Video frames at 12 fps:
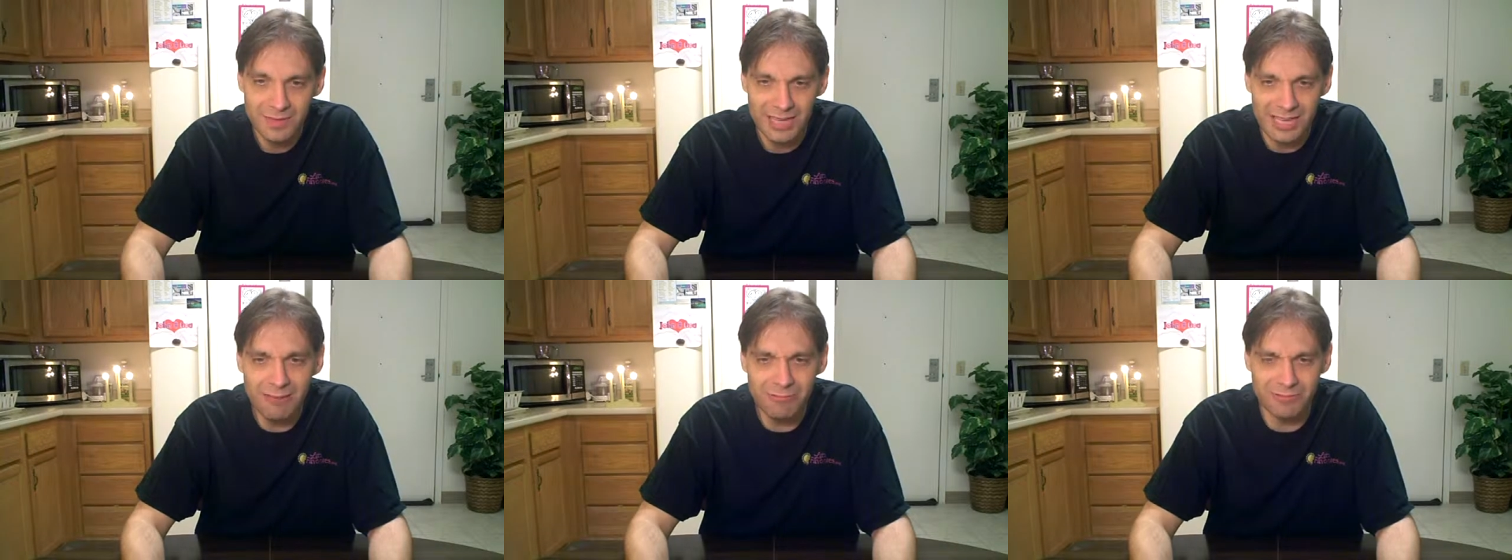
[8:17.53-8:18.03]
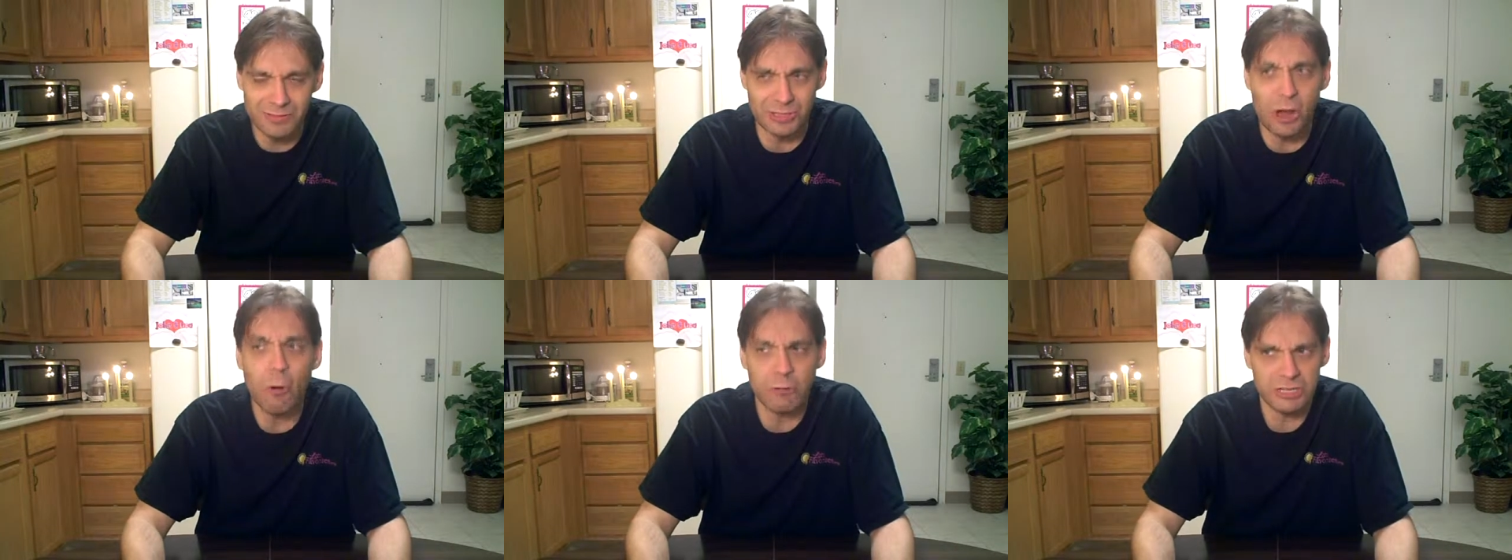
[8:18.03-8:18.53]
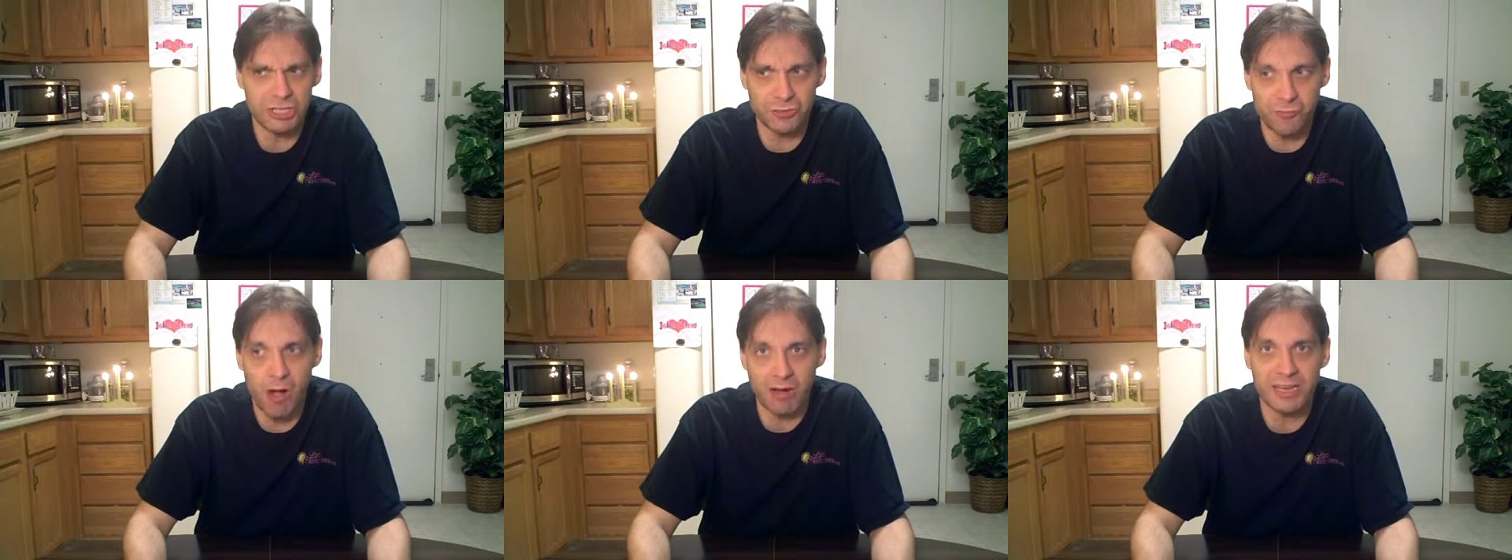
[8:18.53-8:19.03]
He was always
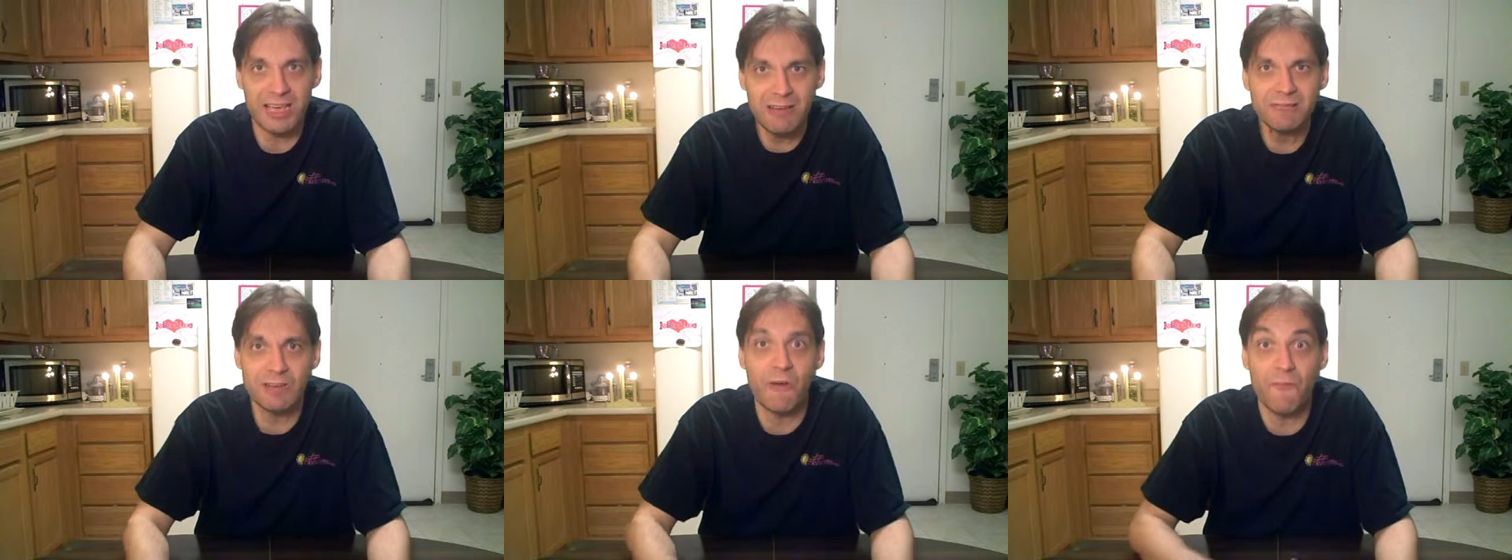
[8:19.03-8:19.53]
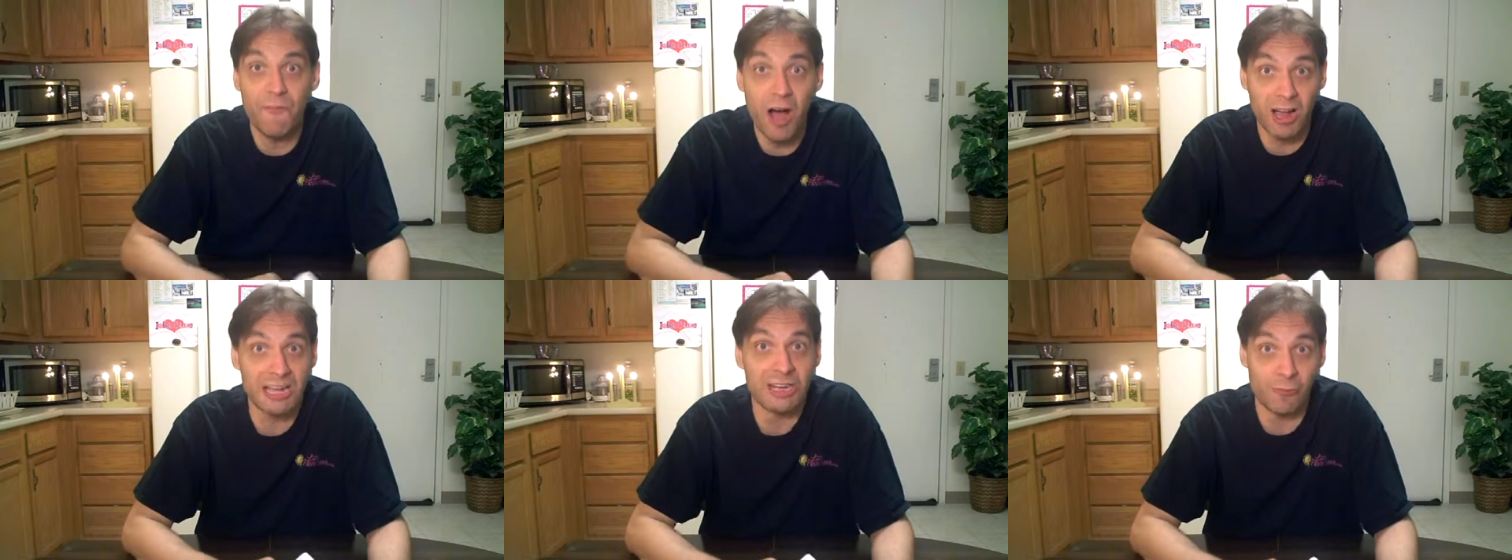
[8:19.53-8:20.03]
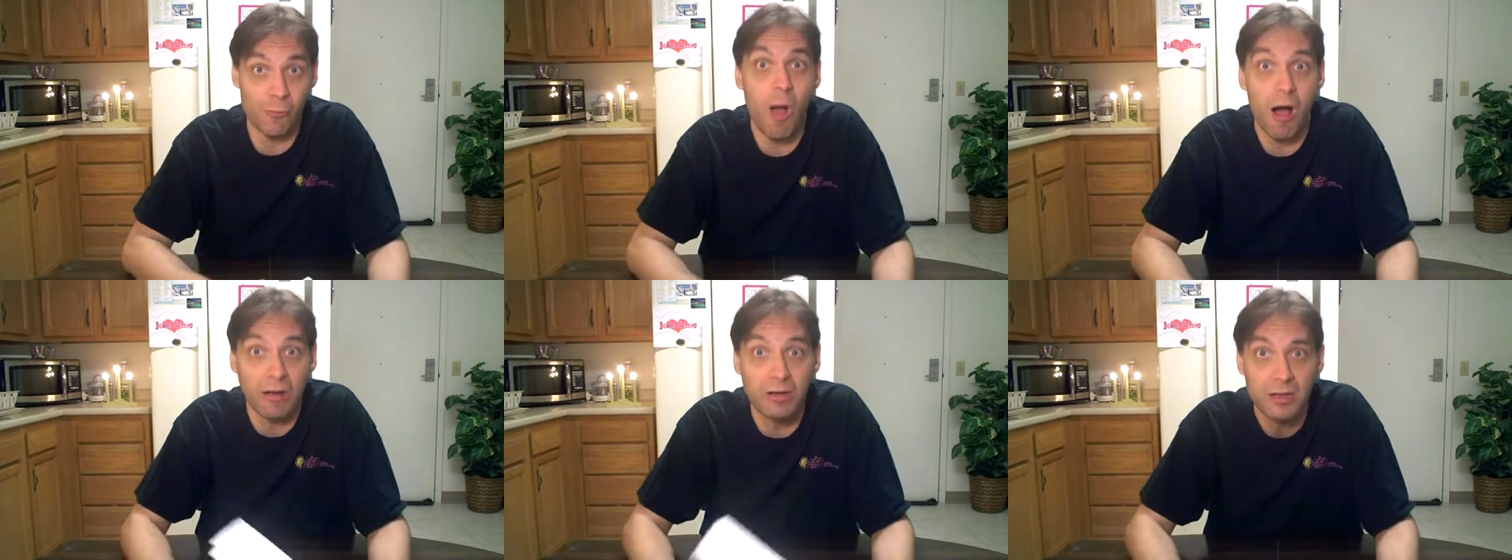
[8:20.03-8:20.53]
drunk. He was a fucking
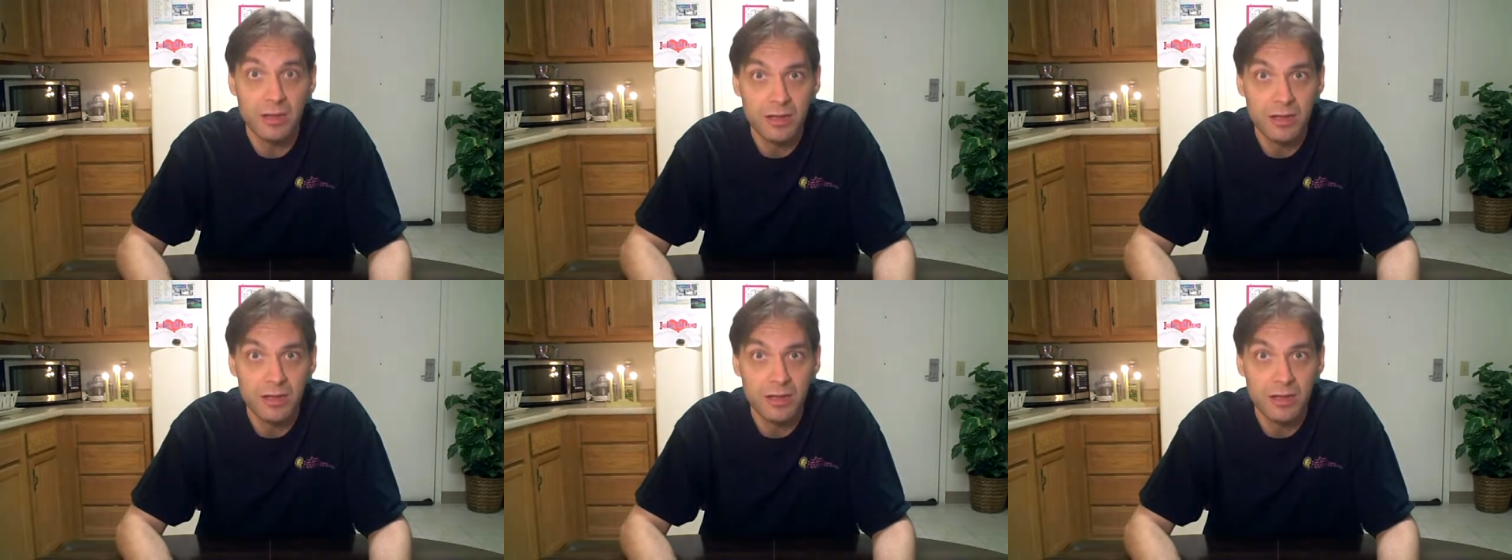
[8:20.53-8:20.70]
drunk.